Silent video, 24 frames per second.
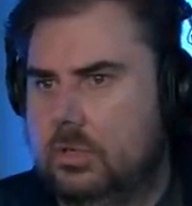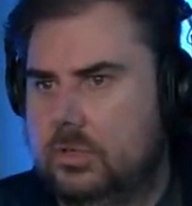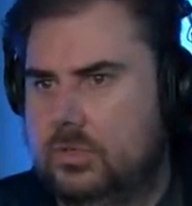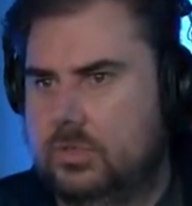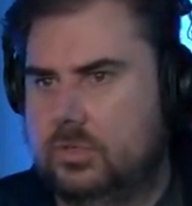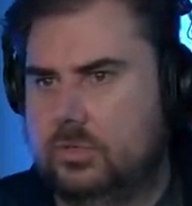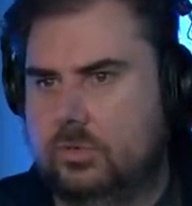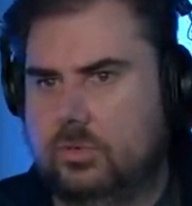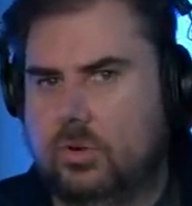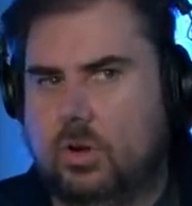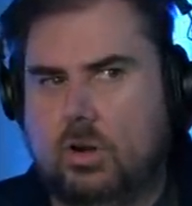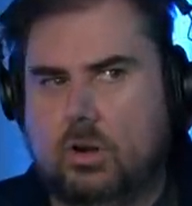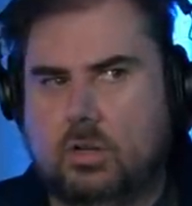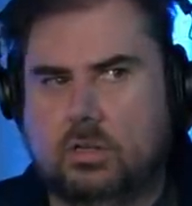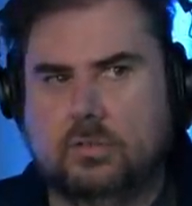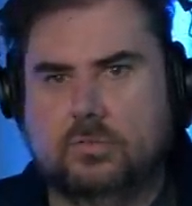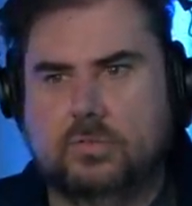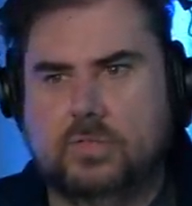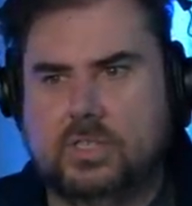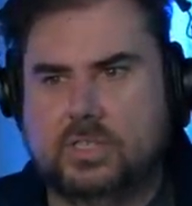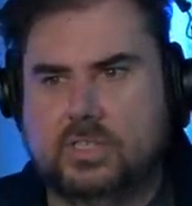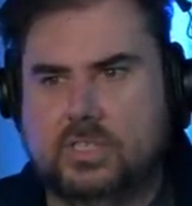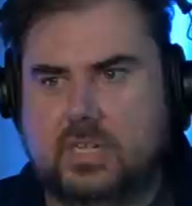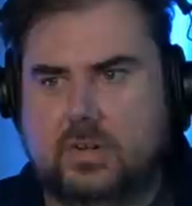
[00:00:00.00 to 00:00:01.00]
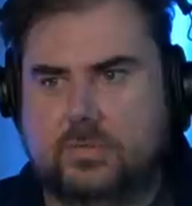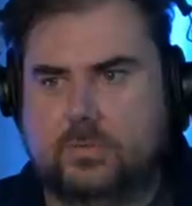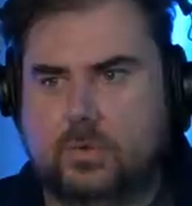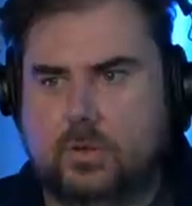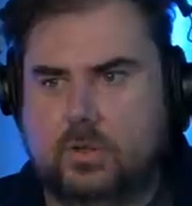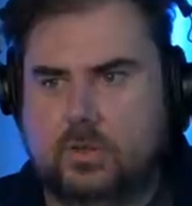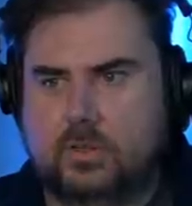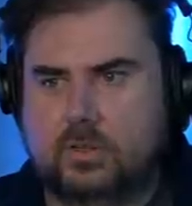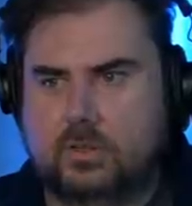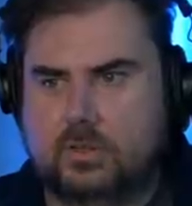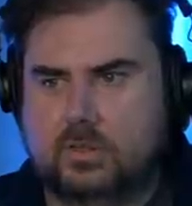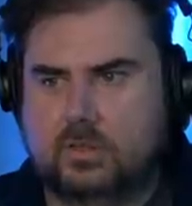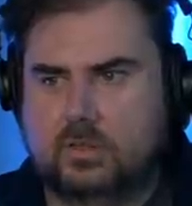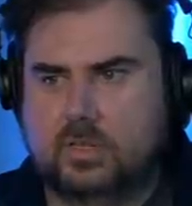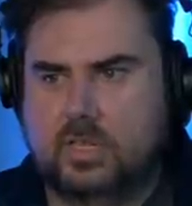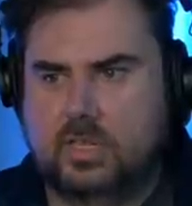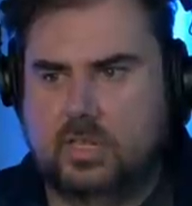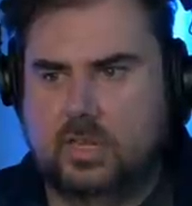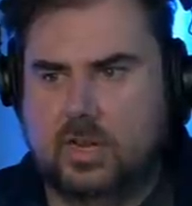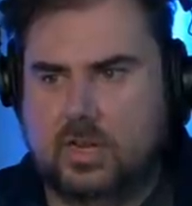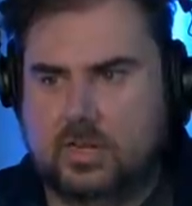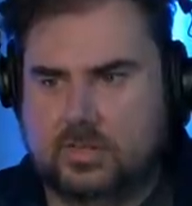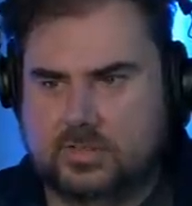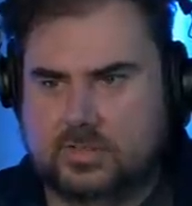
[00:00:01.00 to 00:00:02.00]
to all of these different
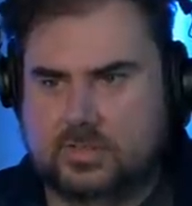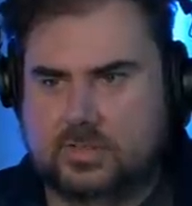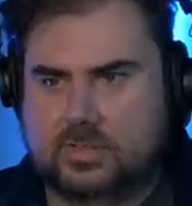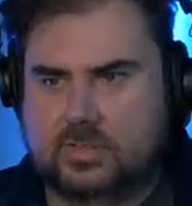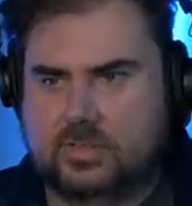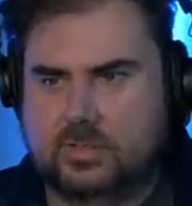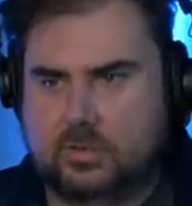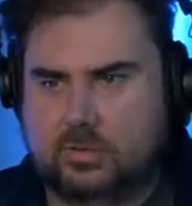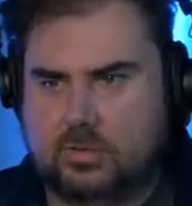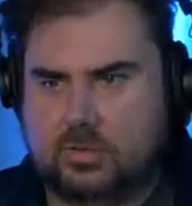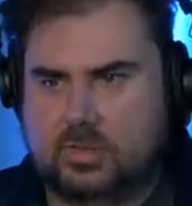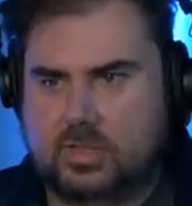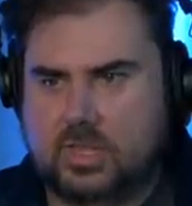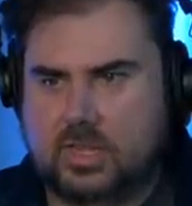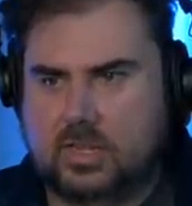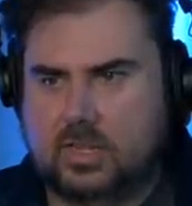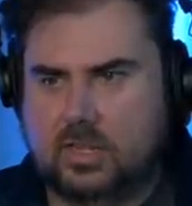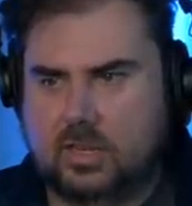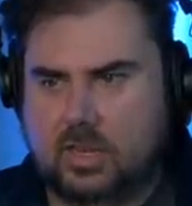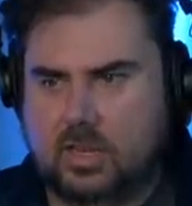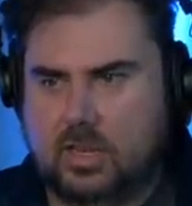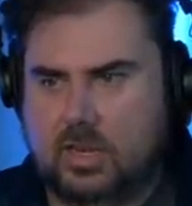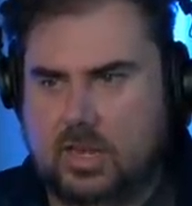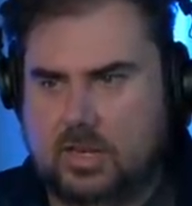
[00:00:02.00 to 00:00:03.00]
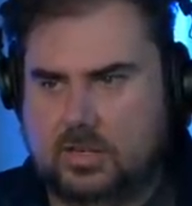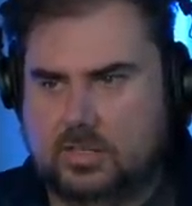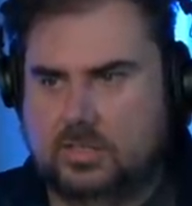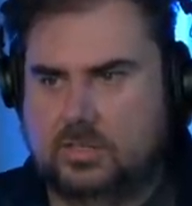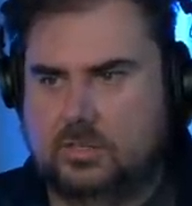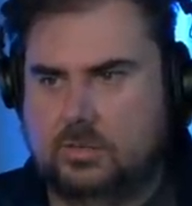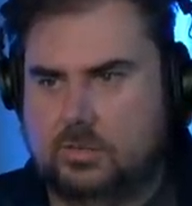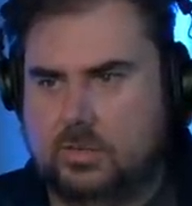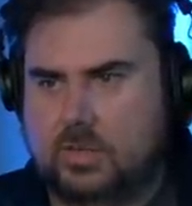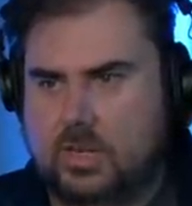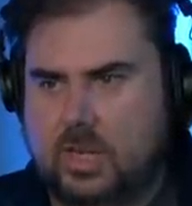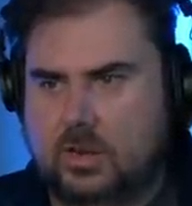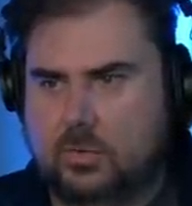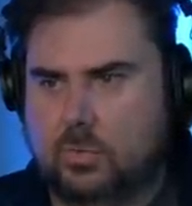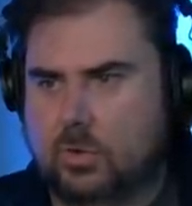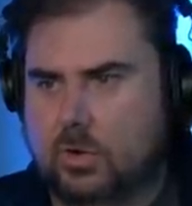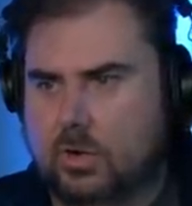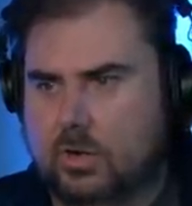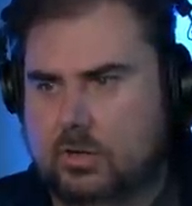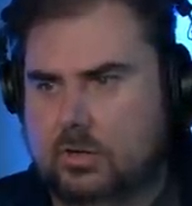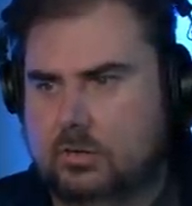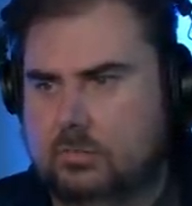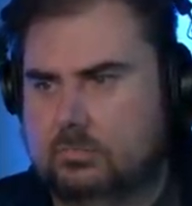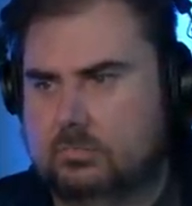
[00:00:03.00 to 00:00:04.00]
kiosks so that they can connect to the
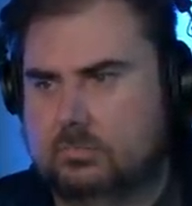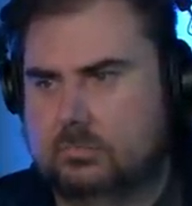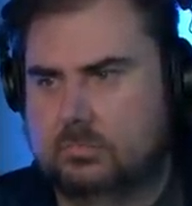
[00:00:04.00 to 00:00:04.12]
network. You know what?